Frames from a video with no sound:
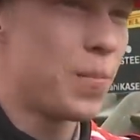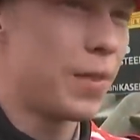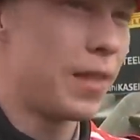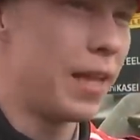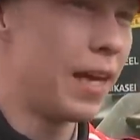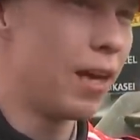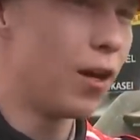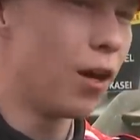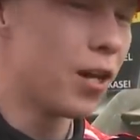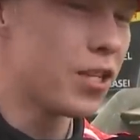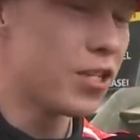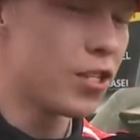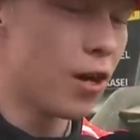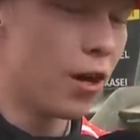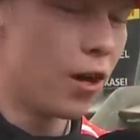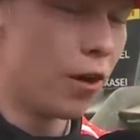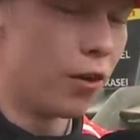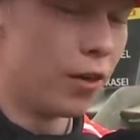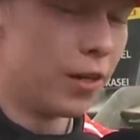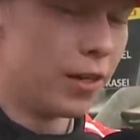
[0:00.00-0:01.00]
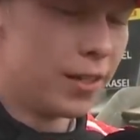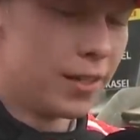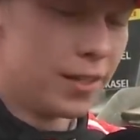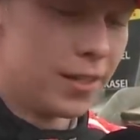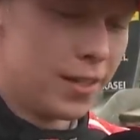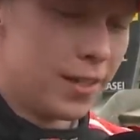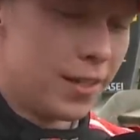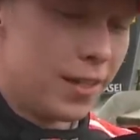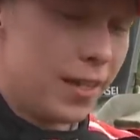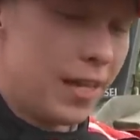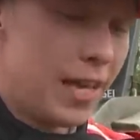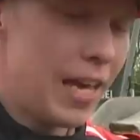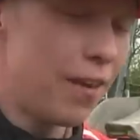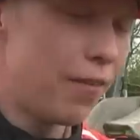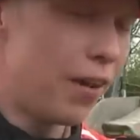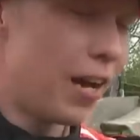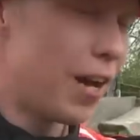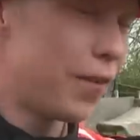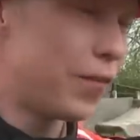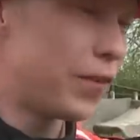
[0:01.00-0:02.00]
They also,
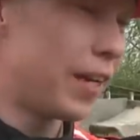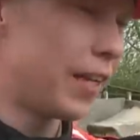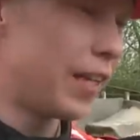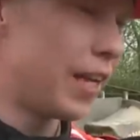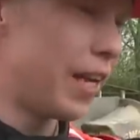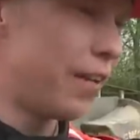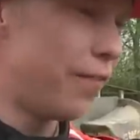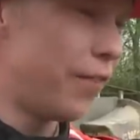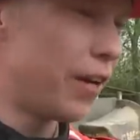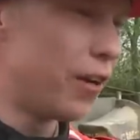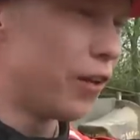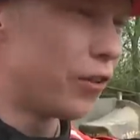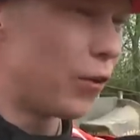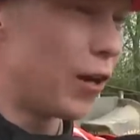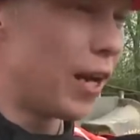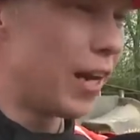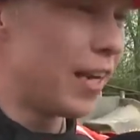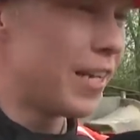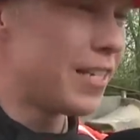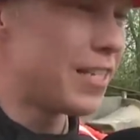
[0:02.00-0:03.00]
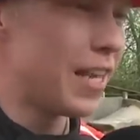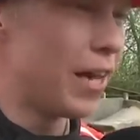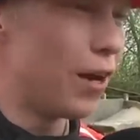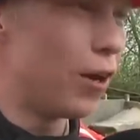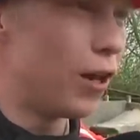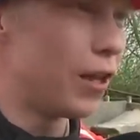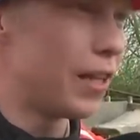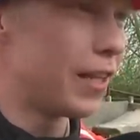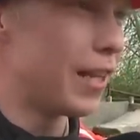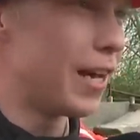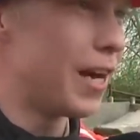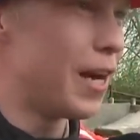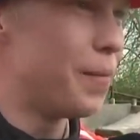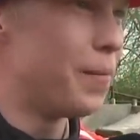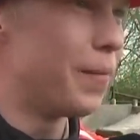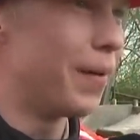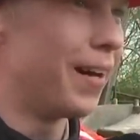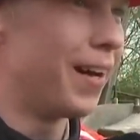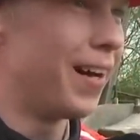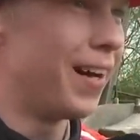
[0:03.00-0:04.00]
even after the difficult rallies, they all the time